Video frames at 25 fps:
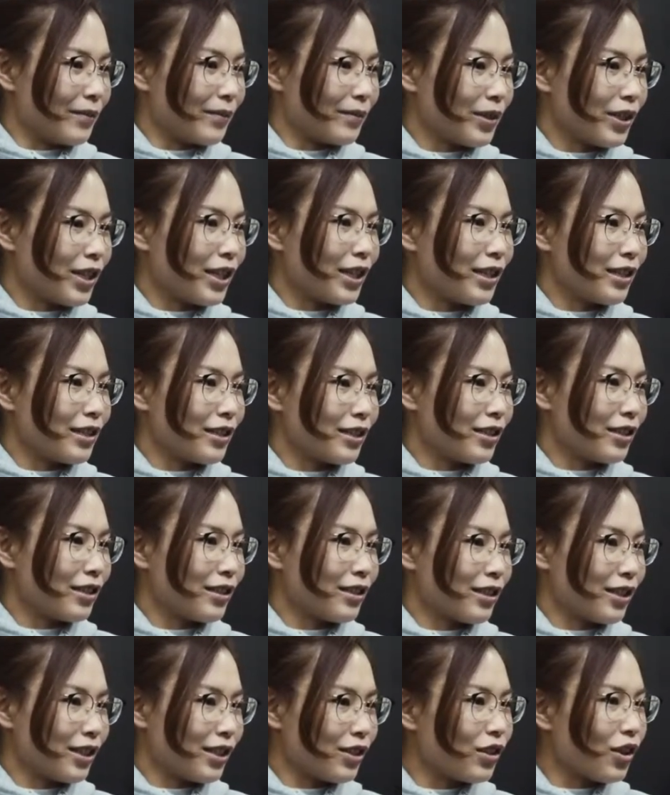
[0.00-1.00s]
he
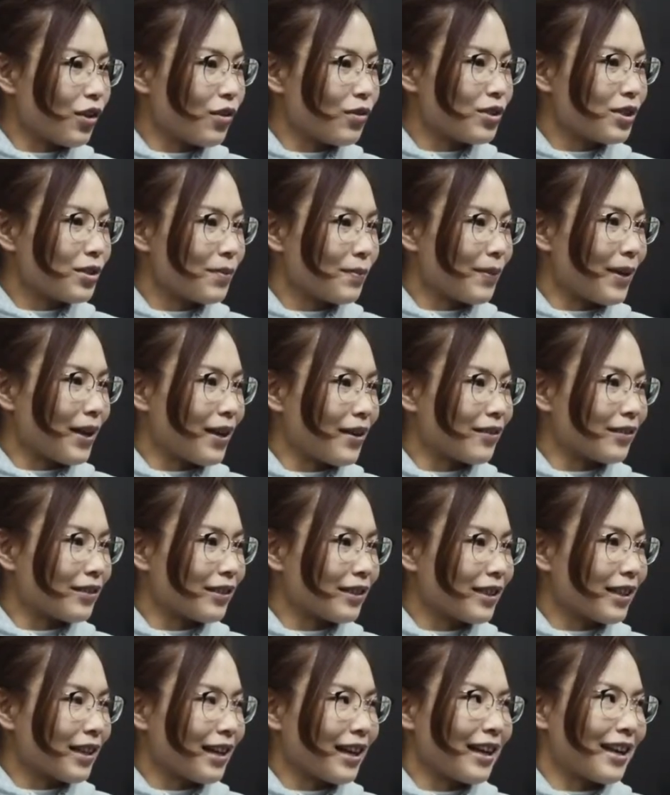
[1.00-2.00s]
knows
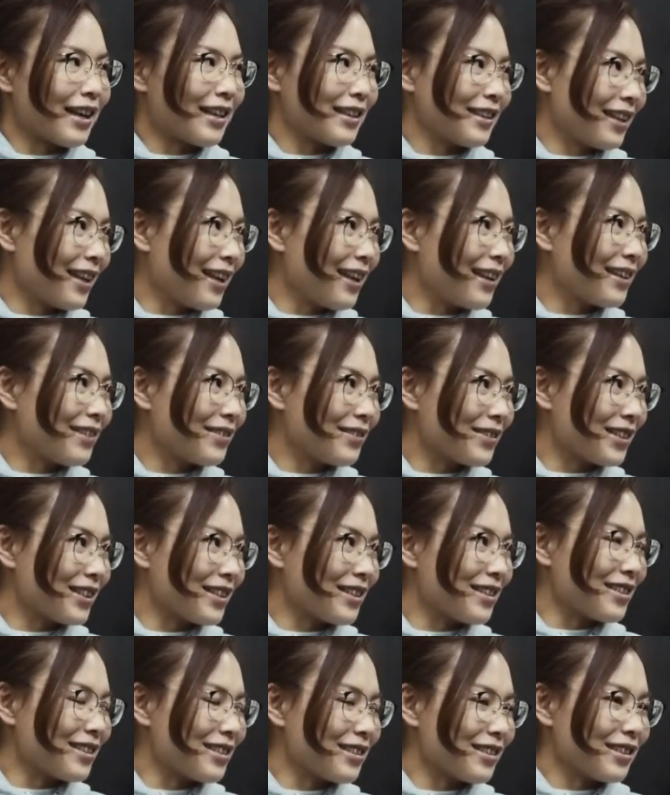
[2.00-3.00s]
about karate
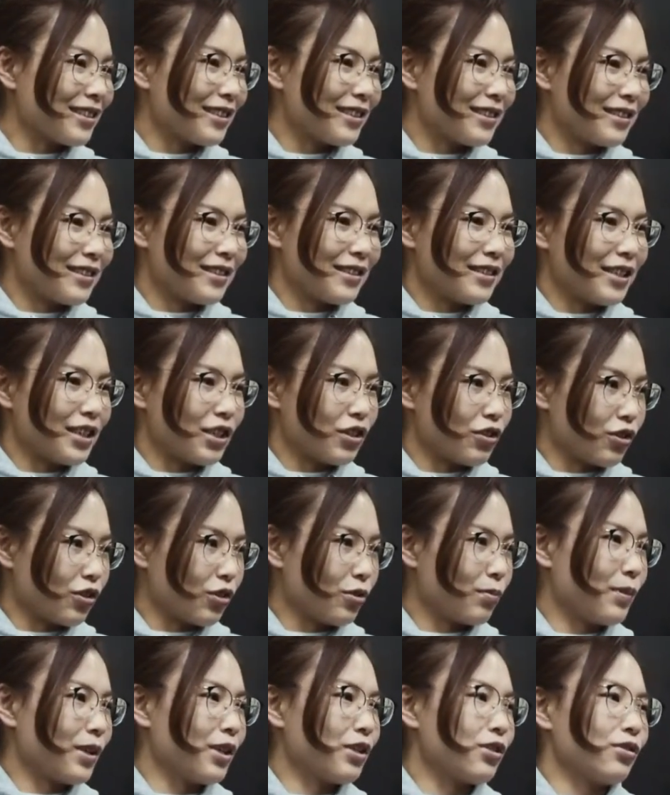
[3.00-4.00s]
because he
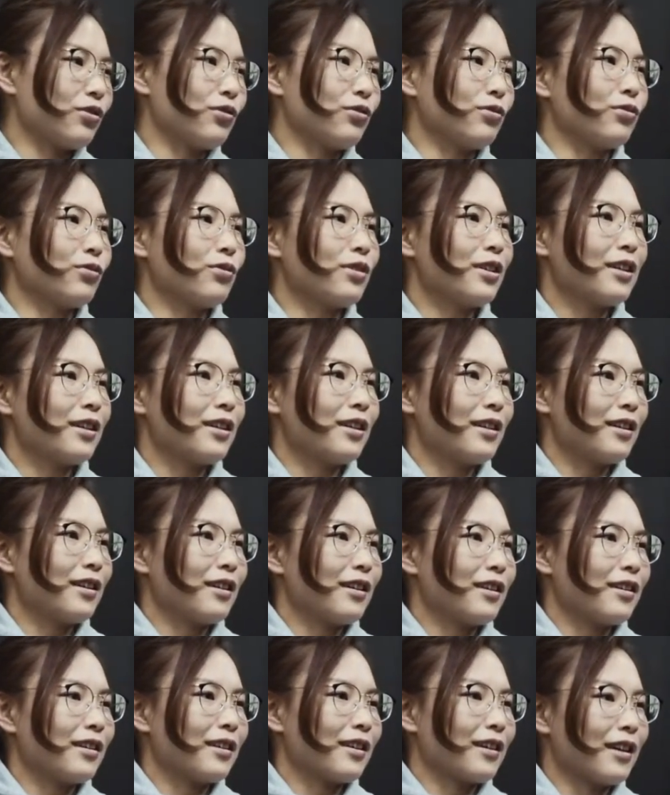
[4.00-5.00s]
took me to
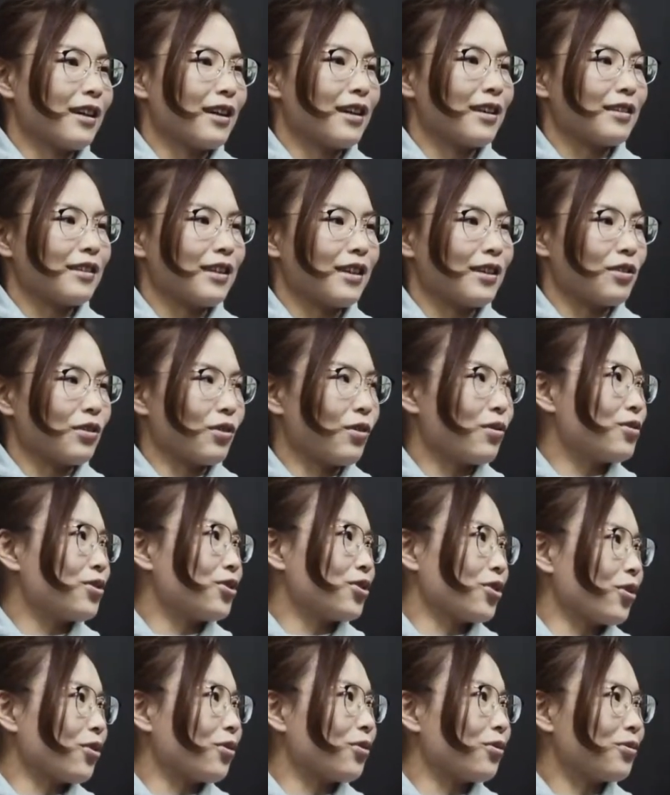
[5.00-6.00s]
karate
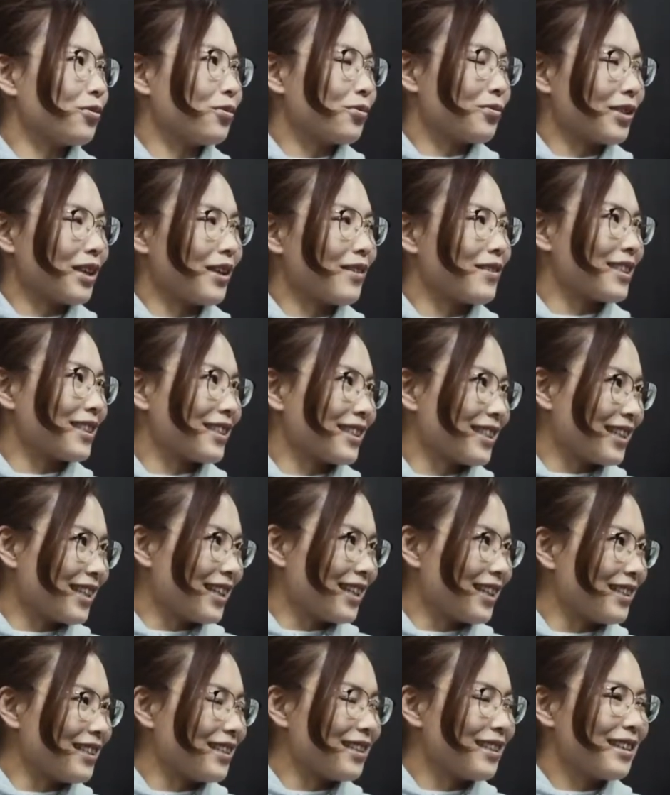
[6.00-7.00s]
dojo when I was a
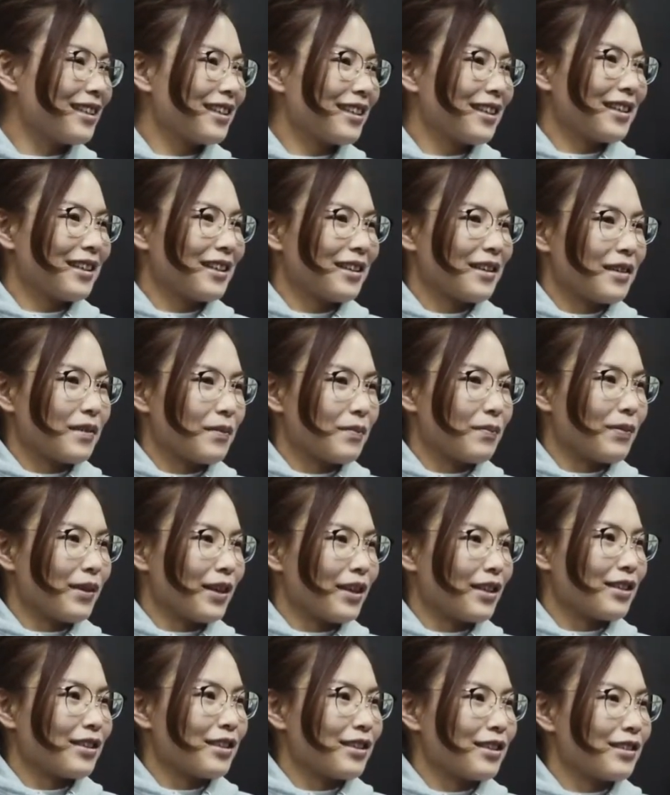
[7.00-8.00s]
kid,
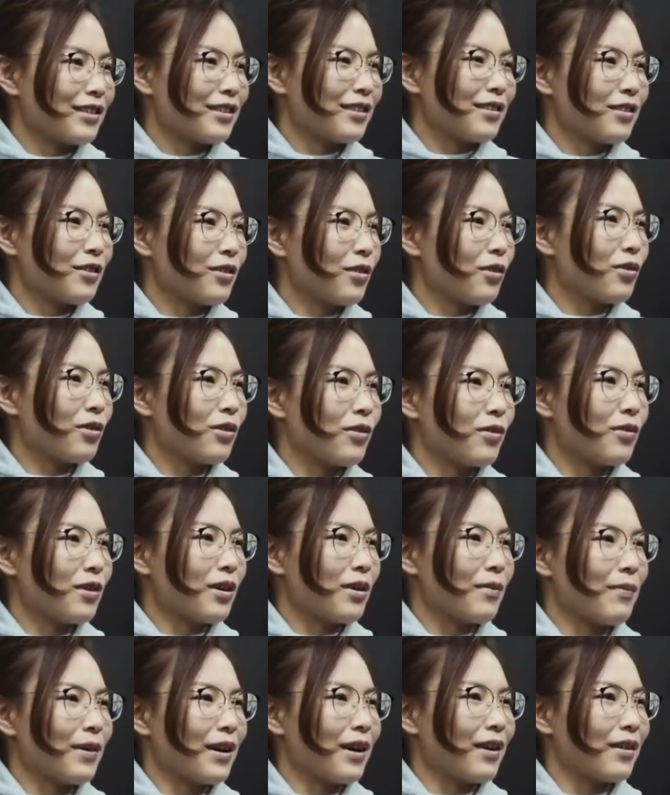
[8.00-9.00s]
but he doesn't know
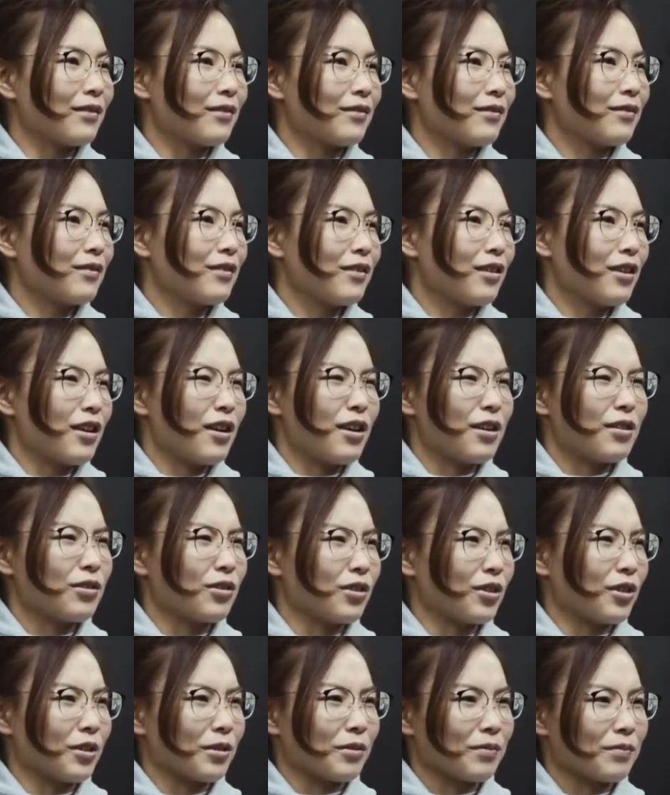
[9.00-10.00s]
about
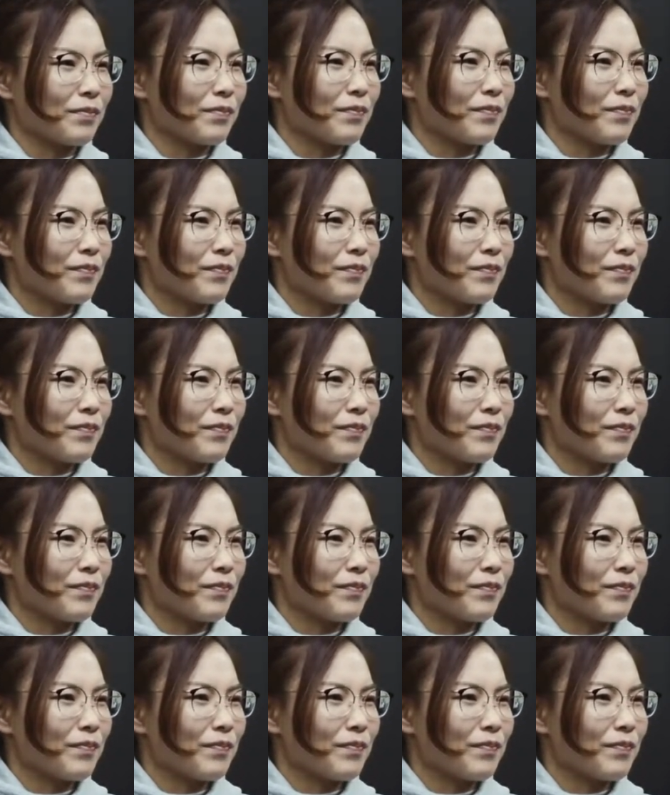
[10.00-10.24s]
other